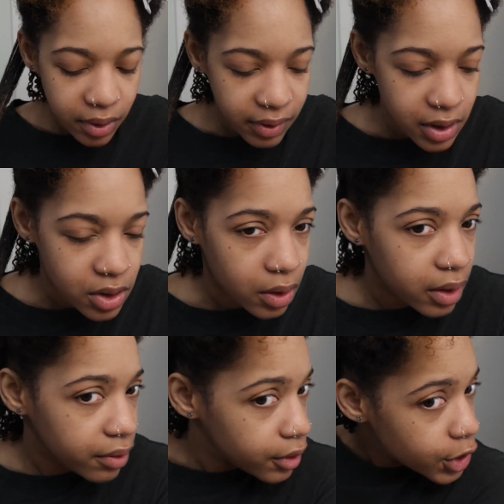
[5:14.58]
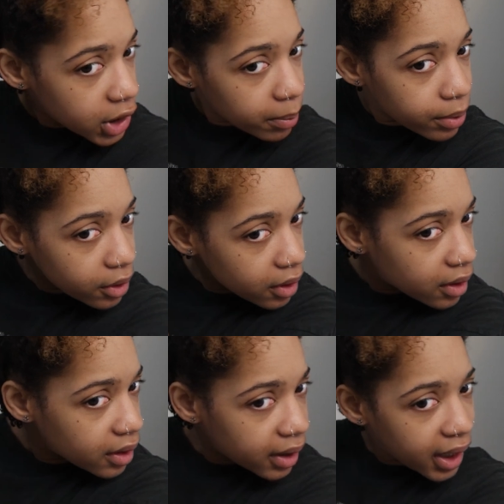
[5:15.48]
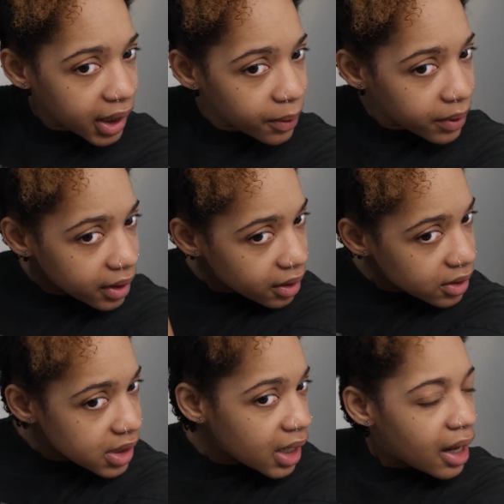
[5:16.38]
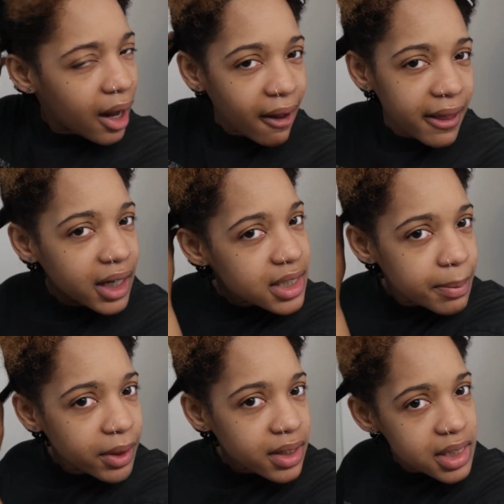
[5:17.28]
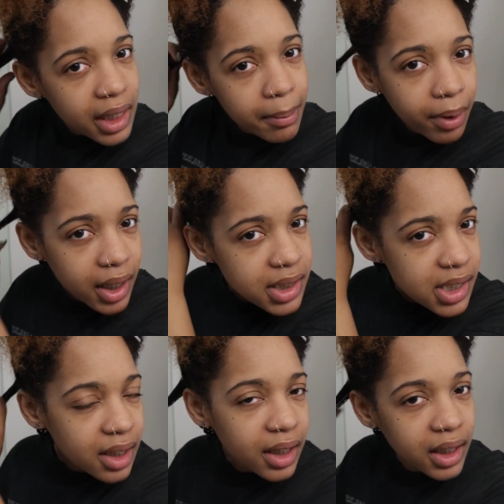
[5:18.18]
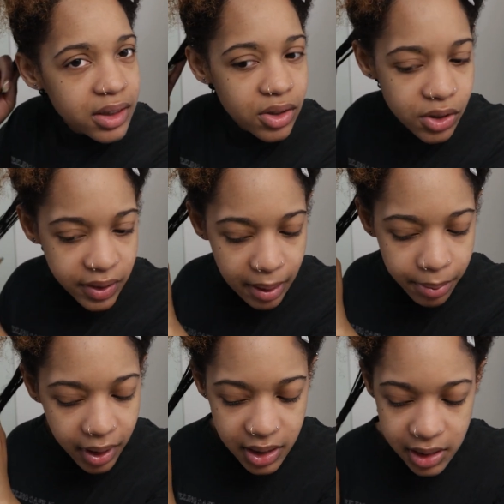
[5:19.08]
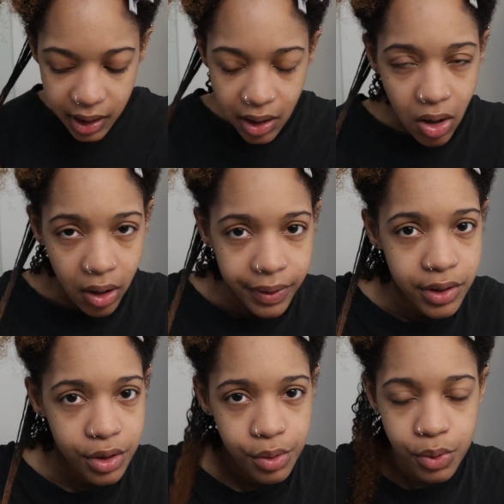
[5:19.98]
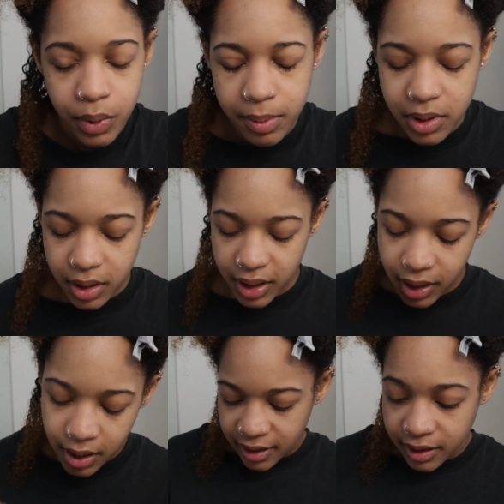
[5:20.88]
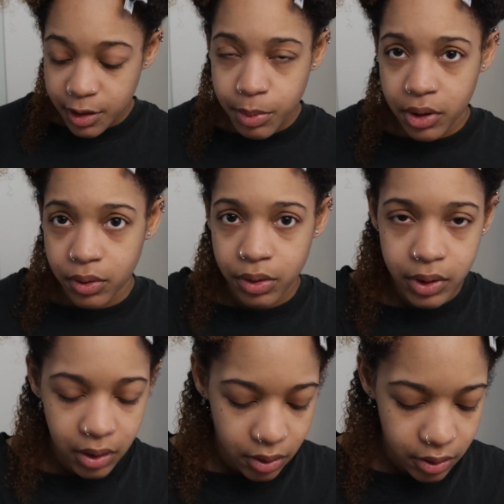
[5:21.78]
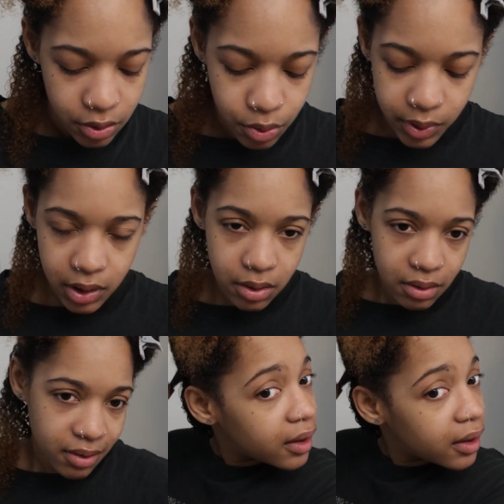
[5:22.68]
if I saw it for cheaper anywhere else. I think it's about the same price because I think it's also that price like on the Doux website. This bottle low-key hard to squeeze.